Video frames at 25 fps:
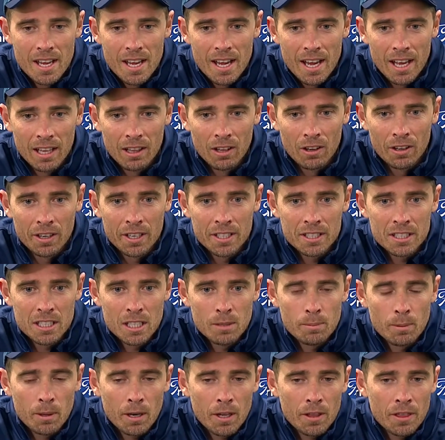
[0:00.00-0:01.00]
lot
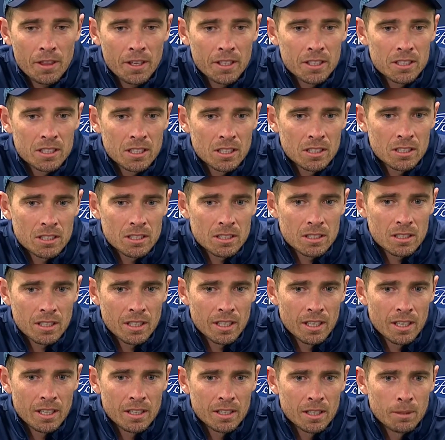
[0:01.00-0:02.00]
easier. But I think just
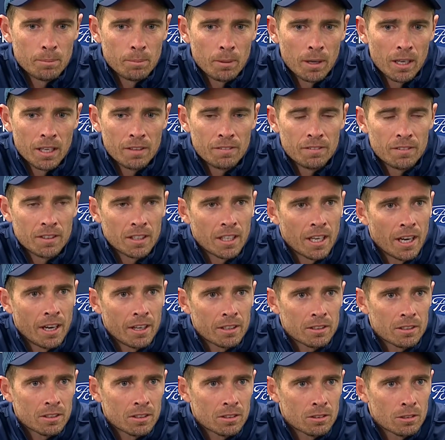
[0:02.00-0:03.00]
the belief in the
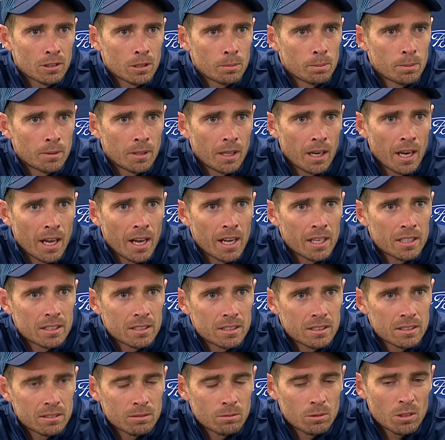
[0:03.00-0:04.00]
character of the group in the
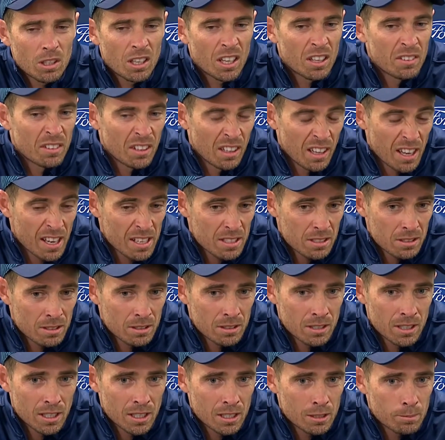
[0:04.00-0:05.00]
last, well, not only the last
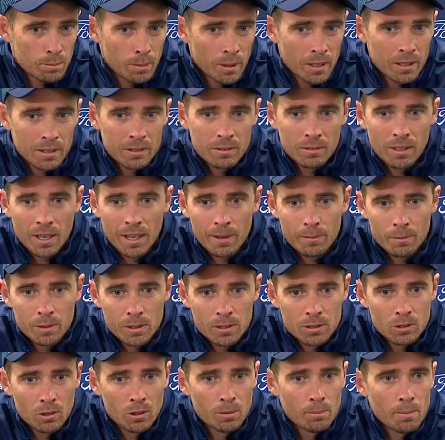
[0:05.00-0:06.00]
two tests, but we
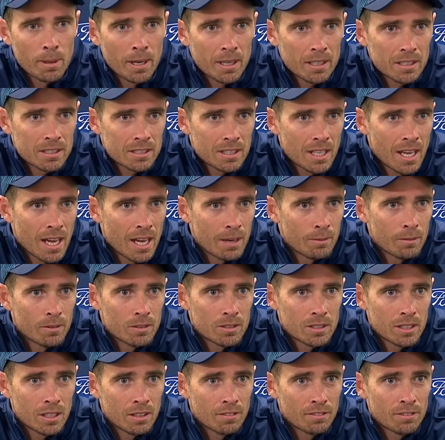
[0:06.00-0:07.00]
saw it in Pakistan,
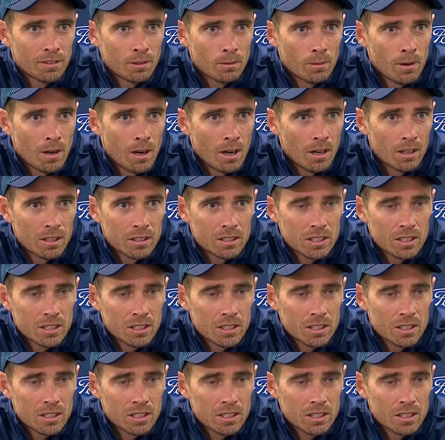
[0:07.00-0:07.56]
we've seen it for a while.